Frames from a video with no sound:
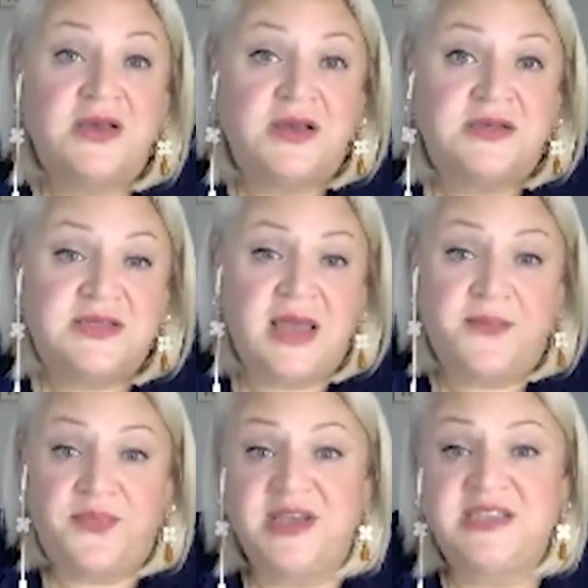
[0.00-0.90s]
So that
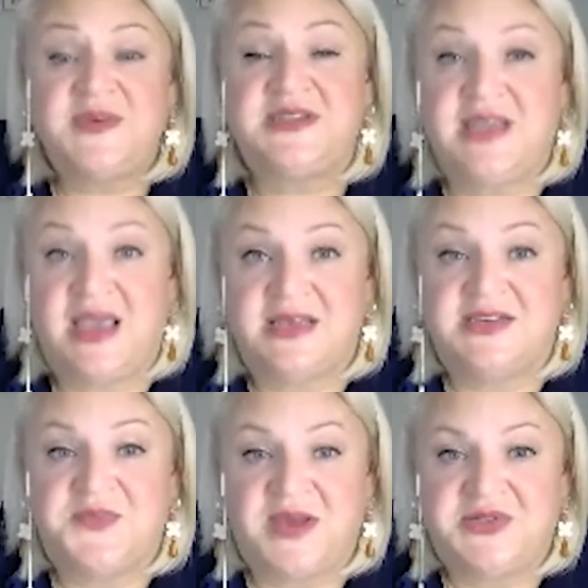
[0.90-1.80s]
brings me to the end
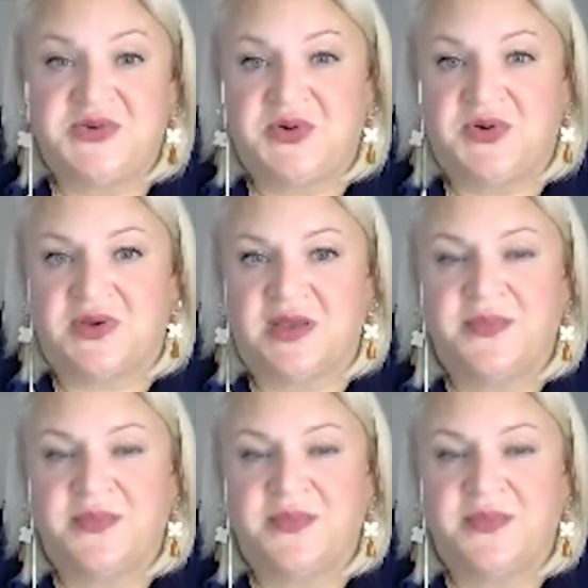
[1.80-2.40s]
of my talk.